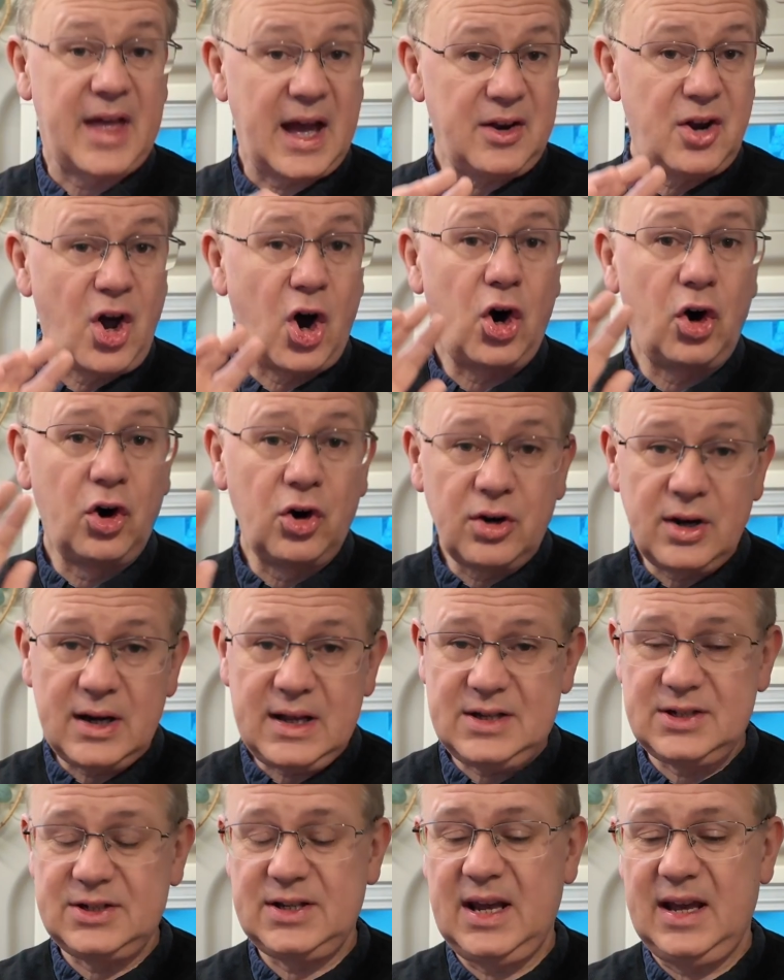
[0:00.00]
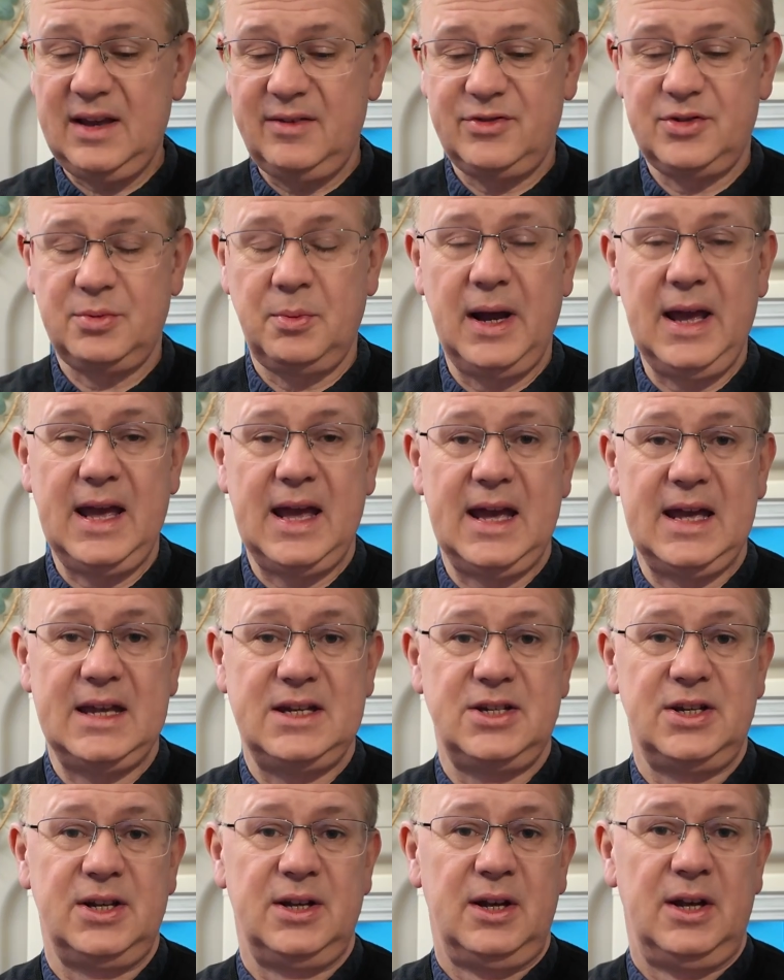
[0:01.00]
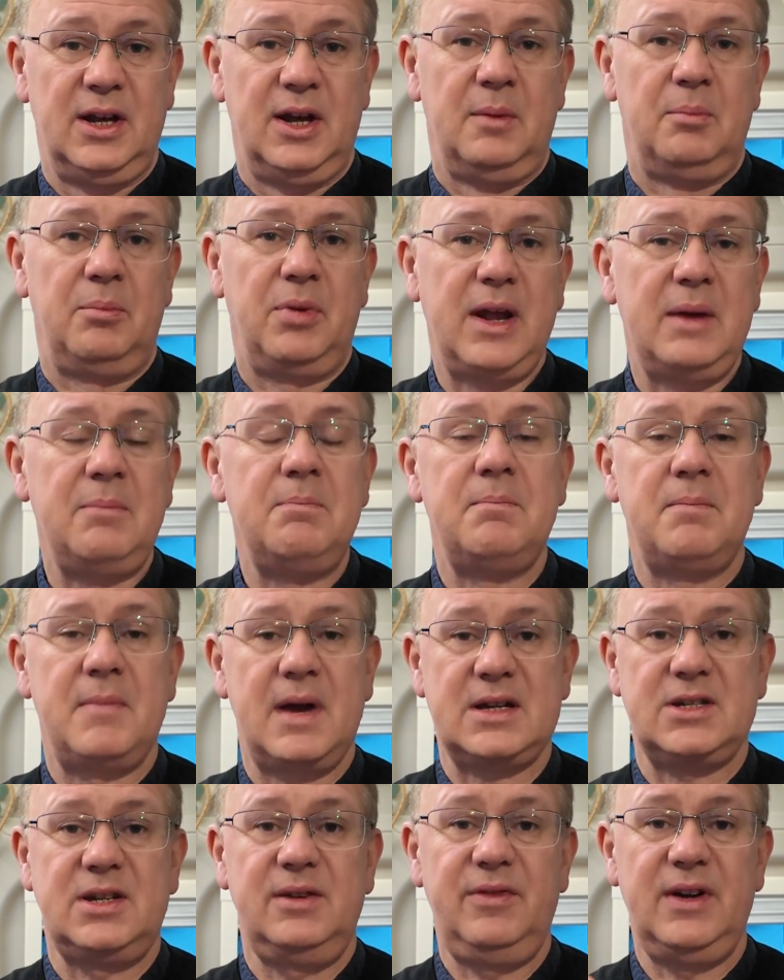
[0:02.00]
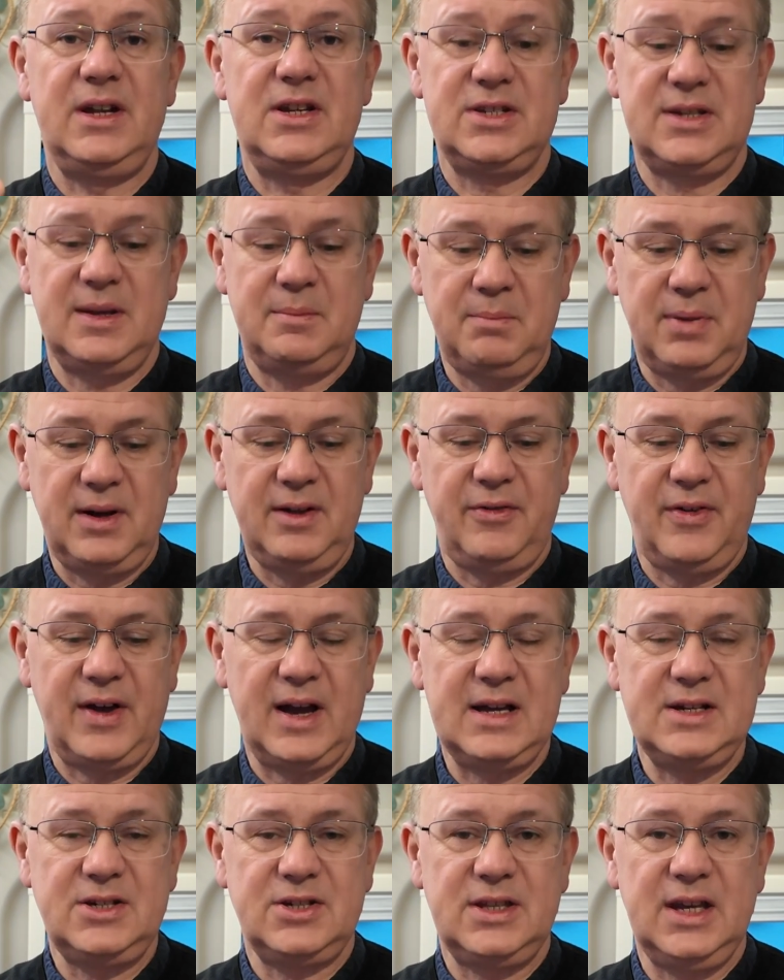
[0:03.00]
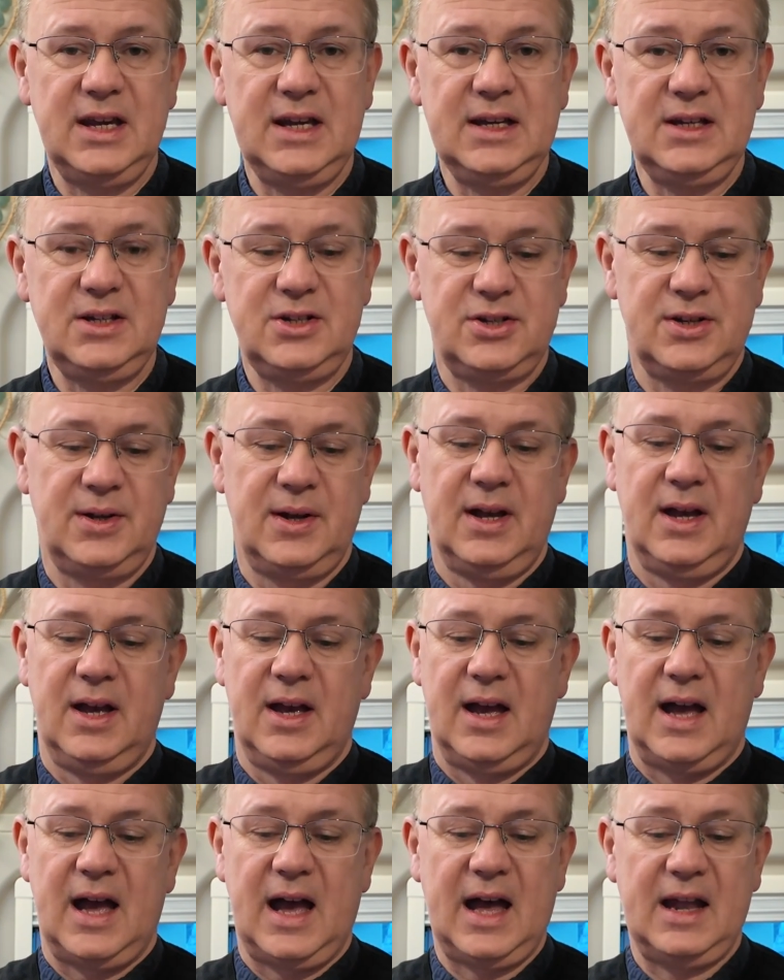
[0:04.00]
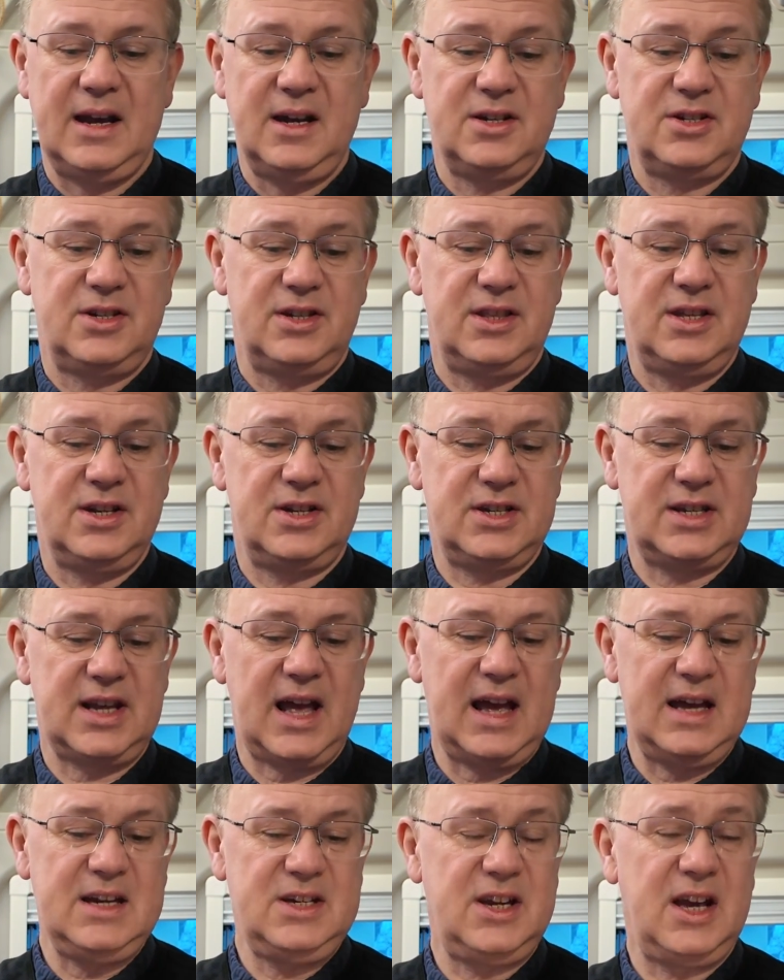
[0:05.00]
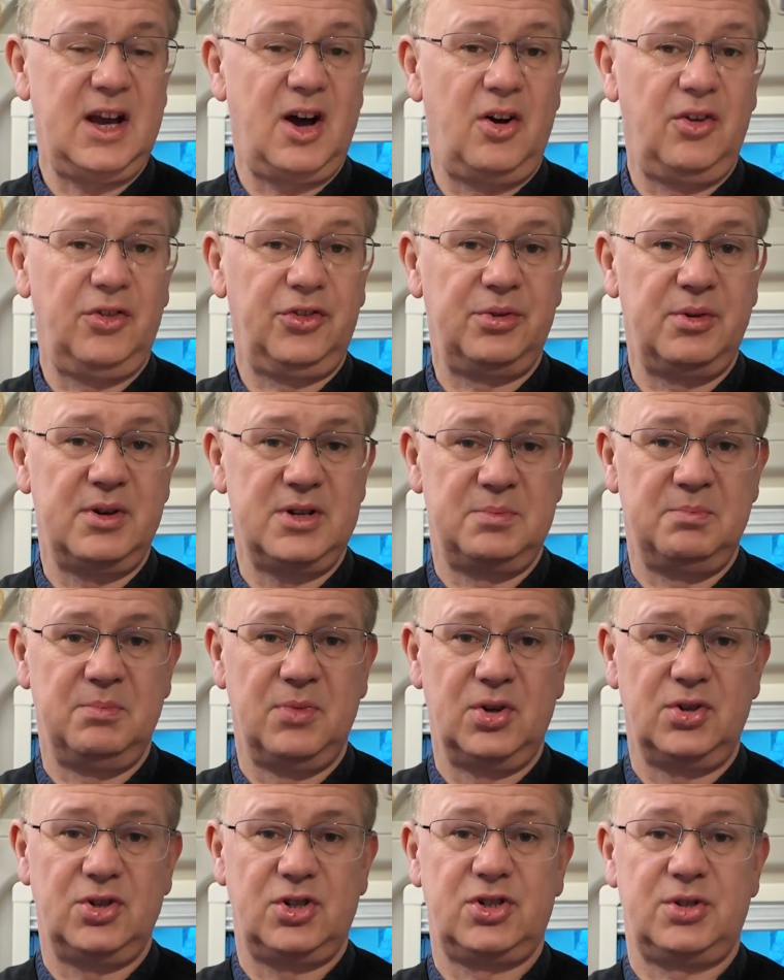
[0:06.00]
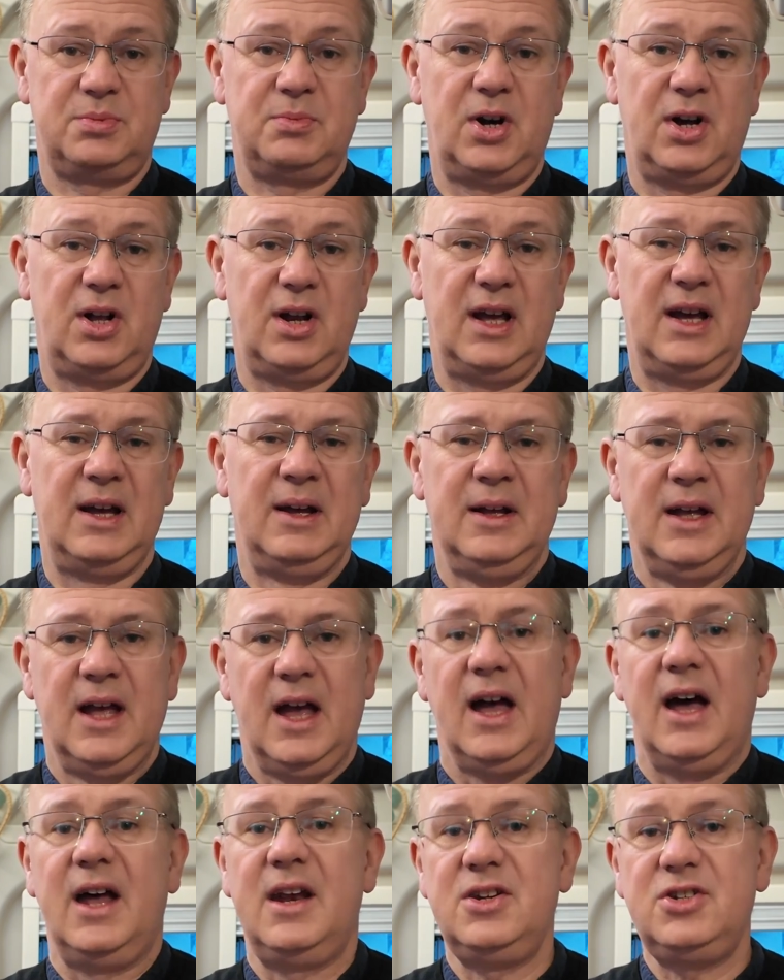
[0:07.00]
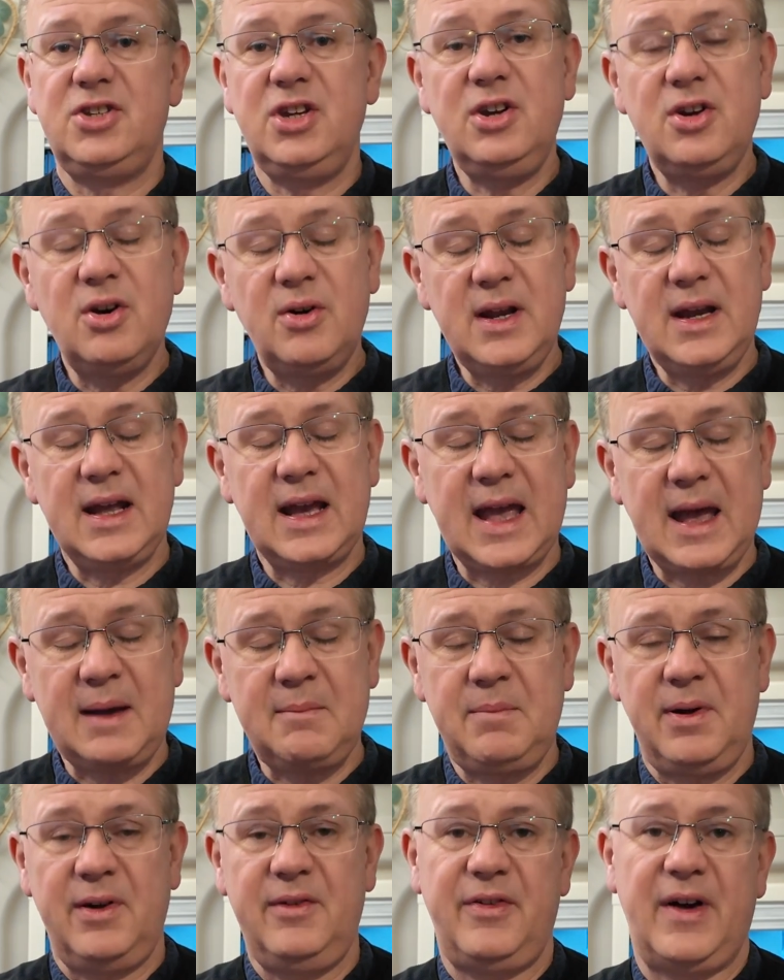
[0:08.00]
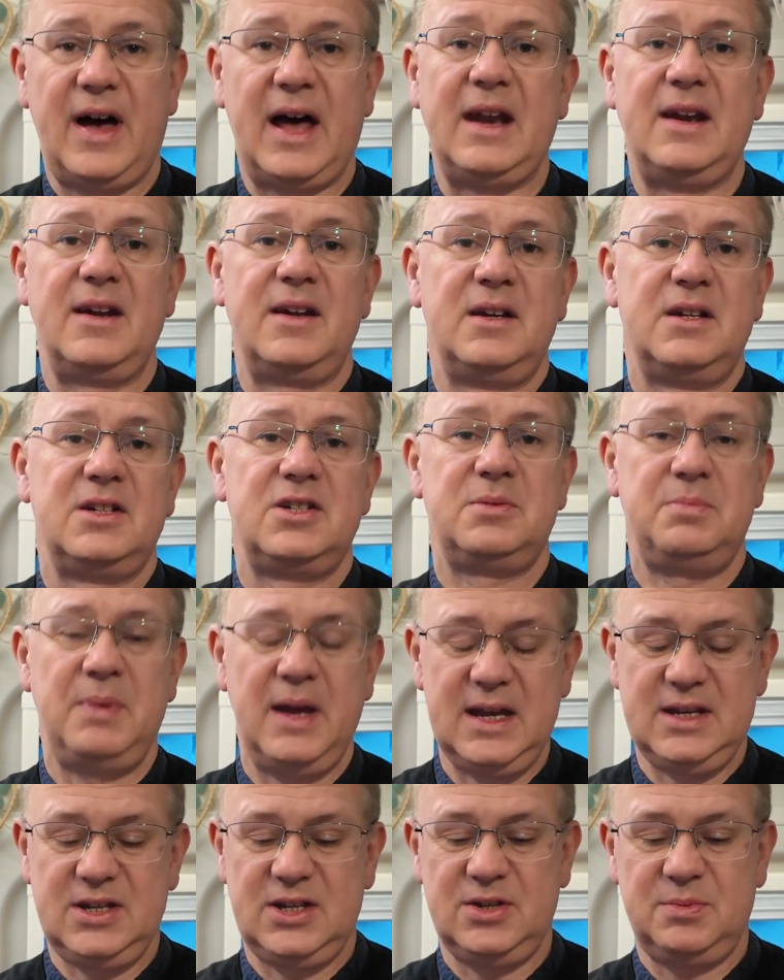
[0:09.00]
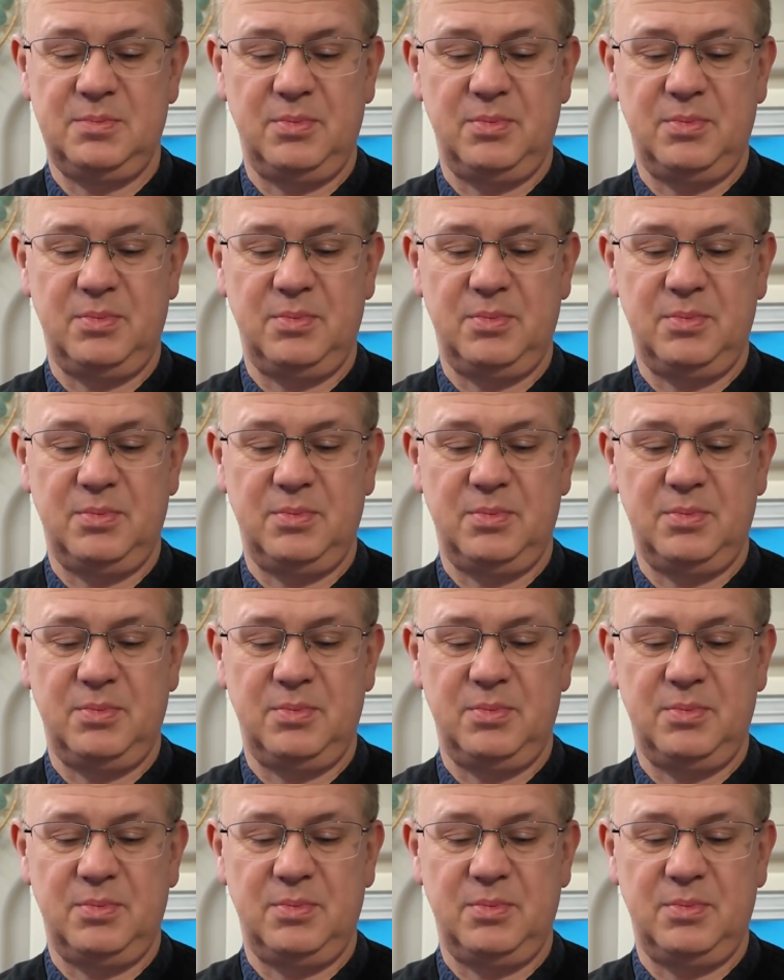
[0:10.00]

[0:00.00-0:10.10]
That not only saves weight, but it massively simplifies things, and the sizing also is much smaller. And as you know, in a camper van, space is